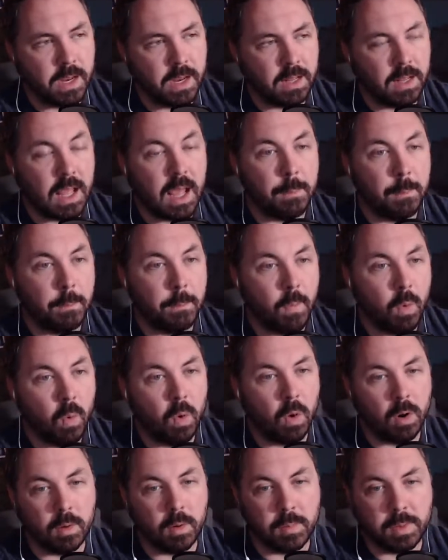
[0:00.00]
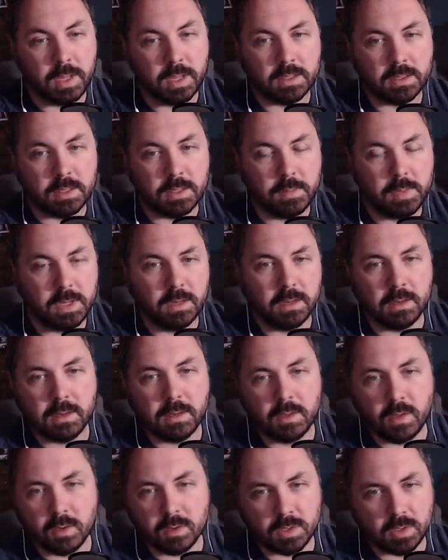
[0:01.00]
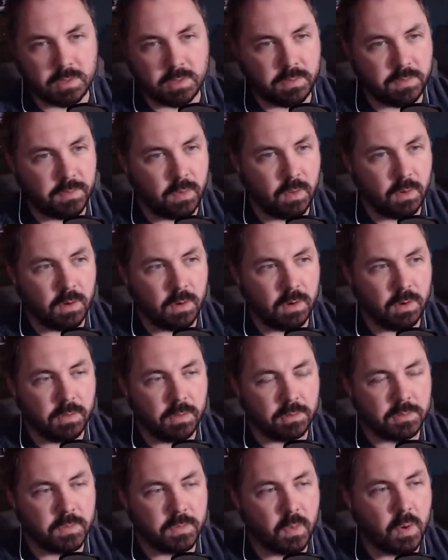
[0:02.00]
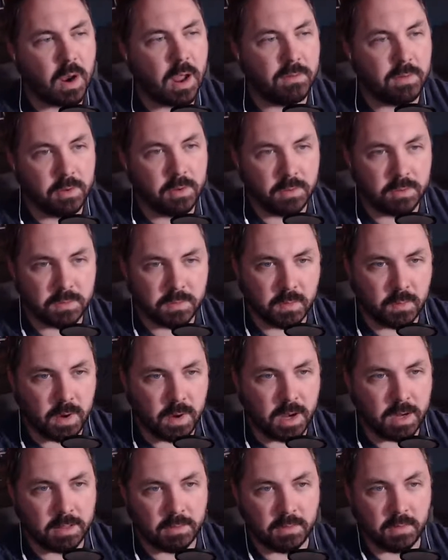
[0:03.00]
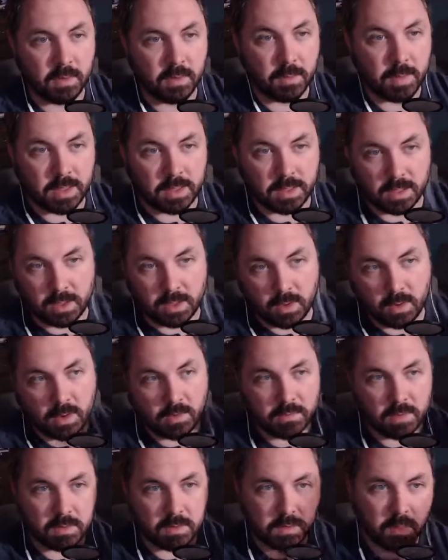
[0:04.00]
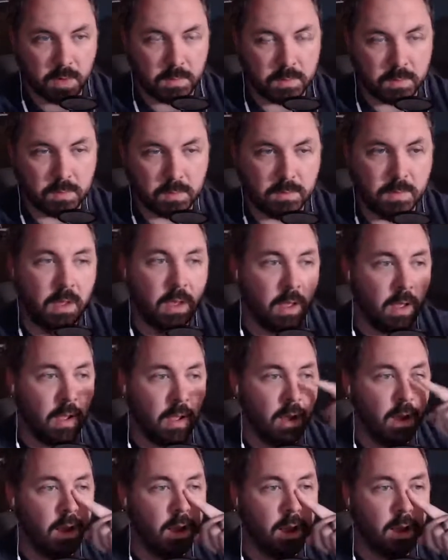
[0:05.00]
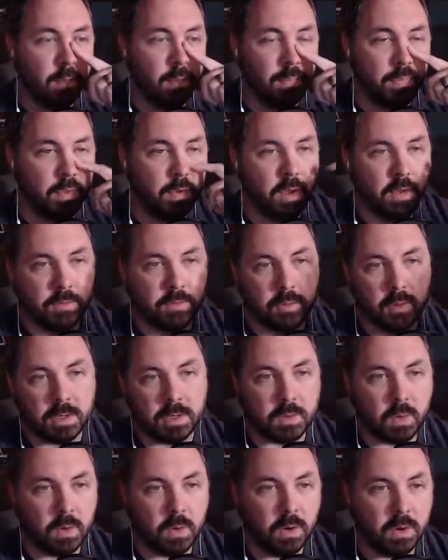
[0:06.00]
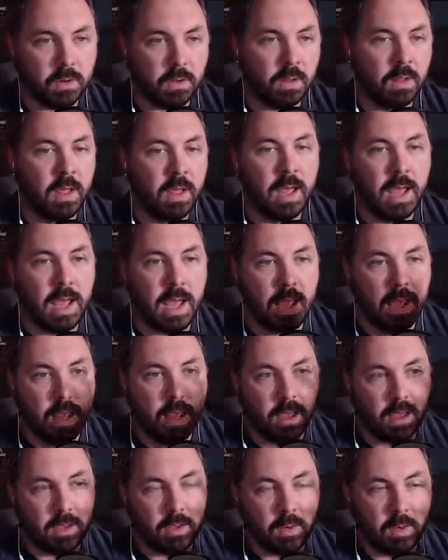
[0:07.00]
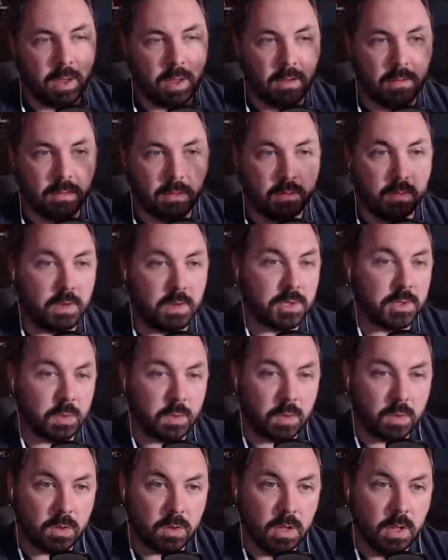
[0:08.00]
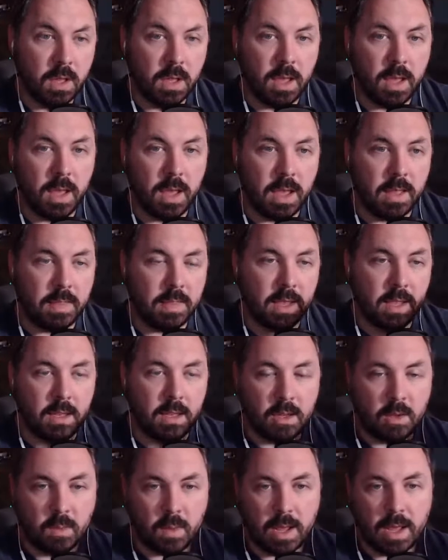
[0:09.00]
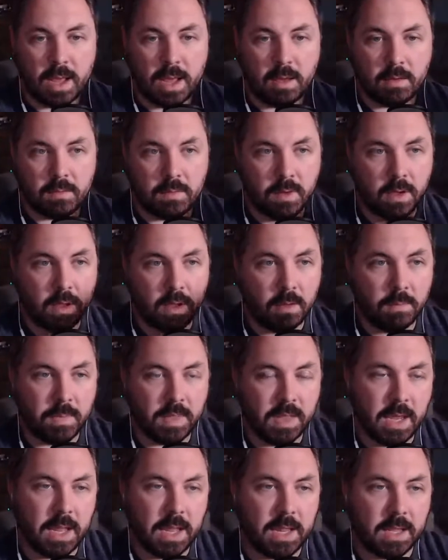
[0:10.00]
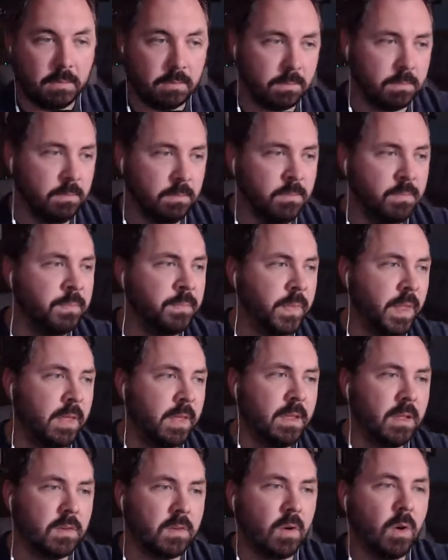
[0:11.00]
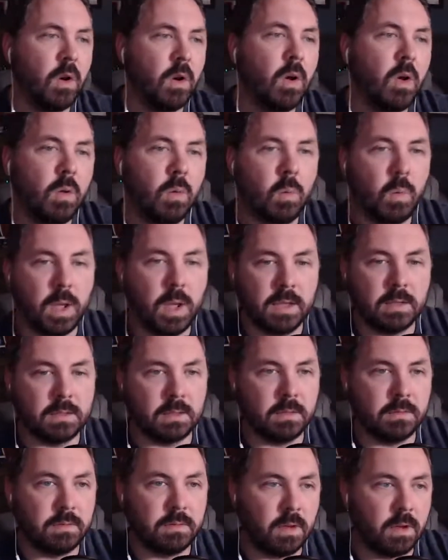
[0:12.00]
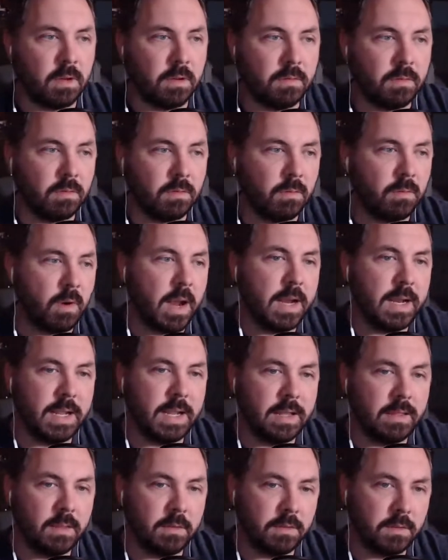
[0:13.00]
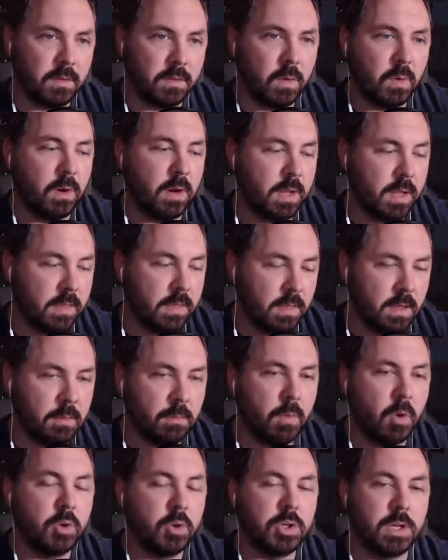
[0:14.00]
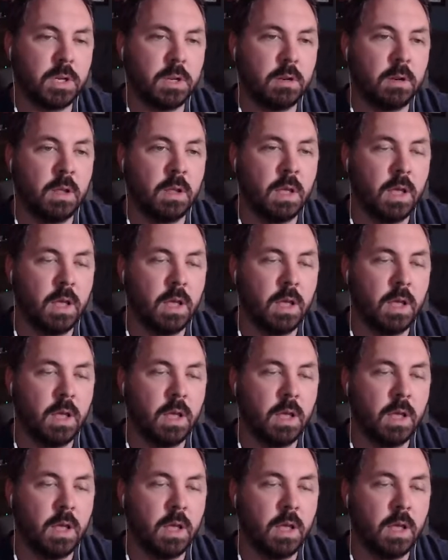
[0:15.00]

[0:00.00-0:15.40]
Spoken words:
lot more, because I mean there's 4 avenues for writing the film. I think you have the script, you have directorial, you have the visual, and then you have the edit. And these are all ways of writing the story and the emotion.